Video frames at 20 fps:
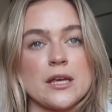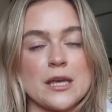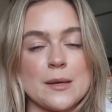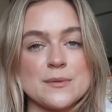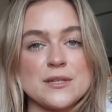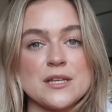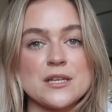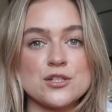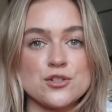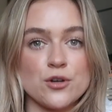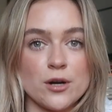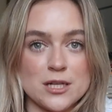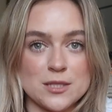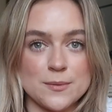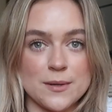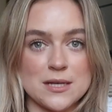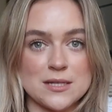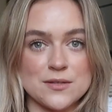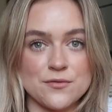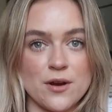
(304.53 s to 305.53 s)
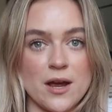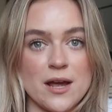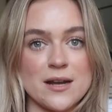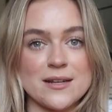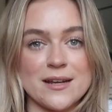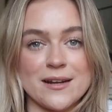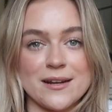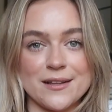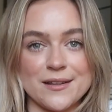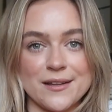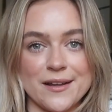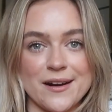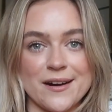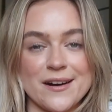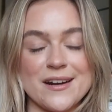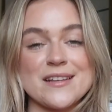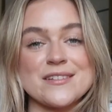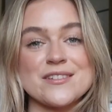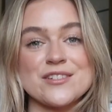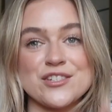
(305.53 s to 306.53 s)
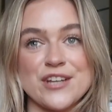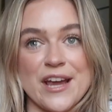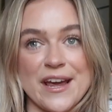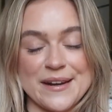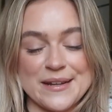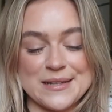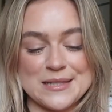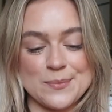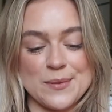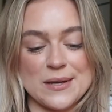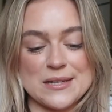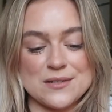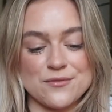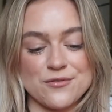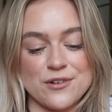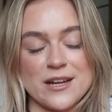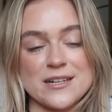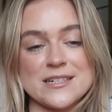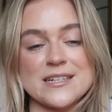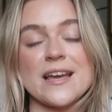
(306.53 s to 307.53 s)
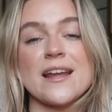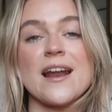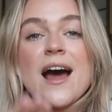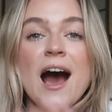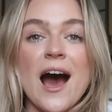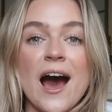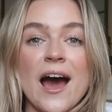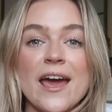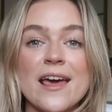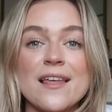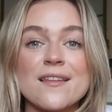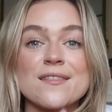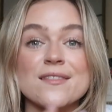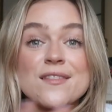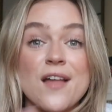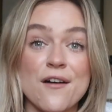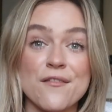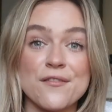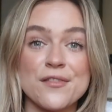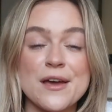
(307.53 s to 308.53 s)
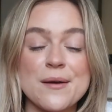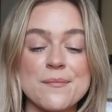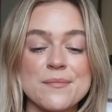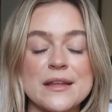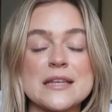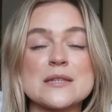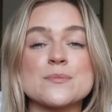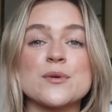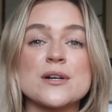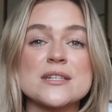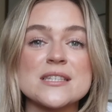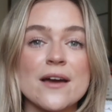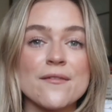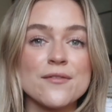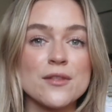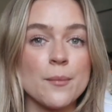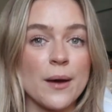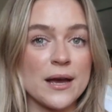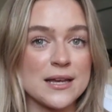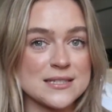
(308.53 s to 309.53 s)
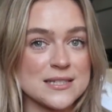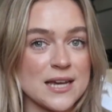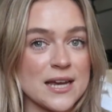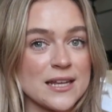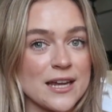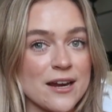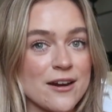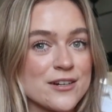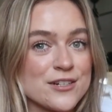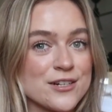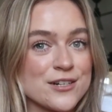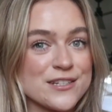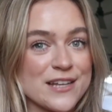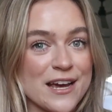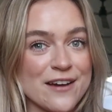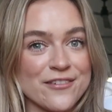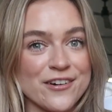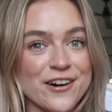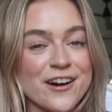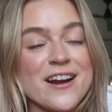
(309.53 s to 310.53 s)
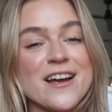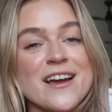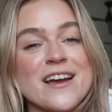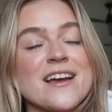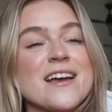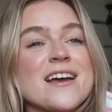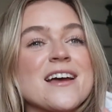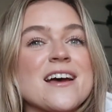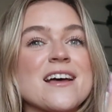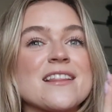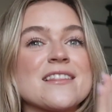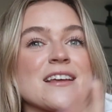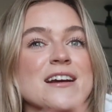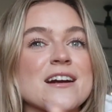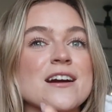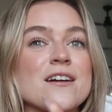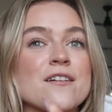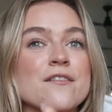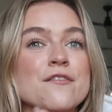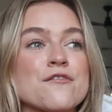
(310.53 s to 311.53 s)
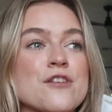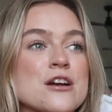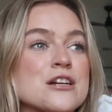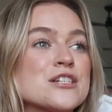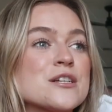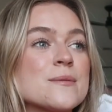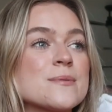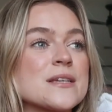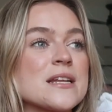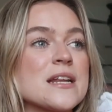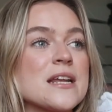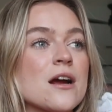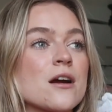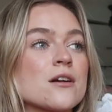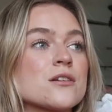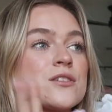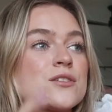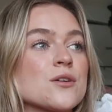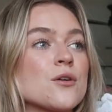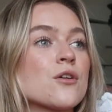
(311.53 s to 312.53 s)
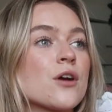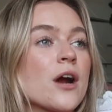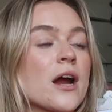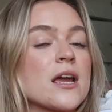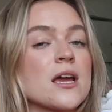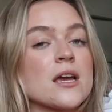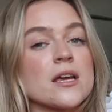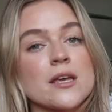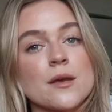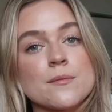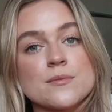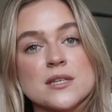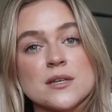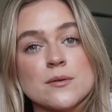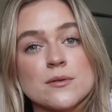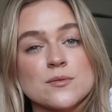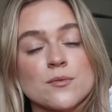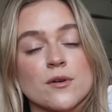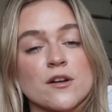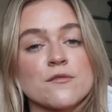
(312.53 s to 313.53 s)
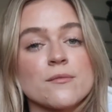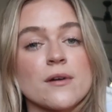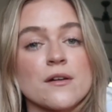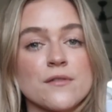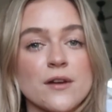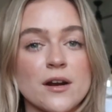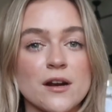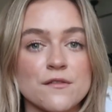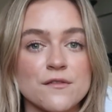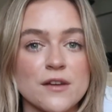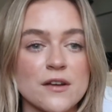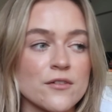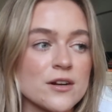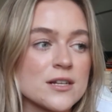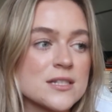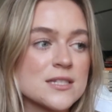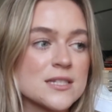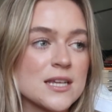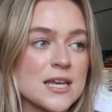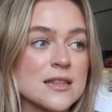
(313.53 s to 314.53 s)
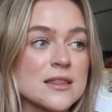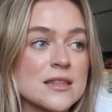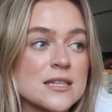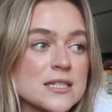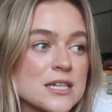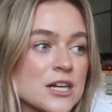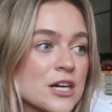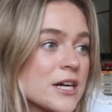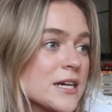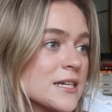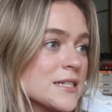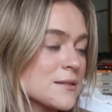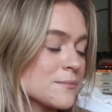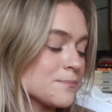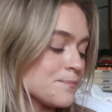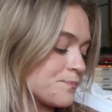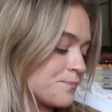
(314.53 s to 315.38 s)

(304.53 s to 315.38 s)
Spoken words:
Gibbsy is Johnny's best friend and Claire is Shannon's best friend, and I love them. These books have the best side characters ever. Their friendships in it are so great, and Gibbsy was one of my very favorites in the series.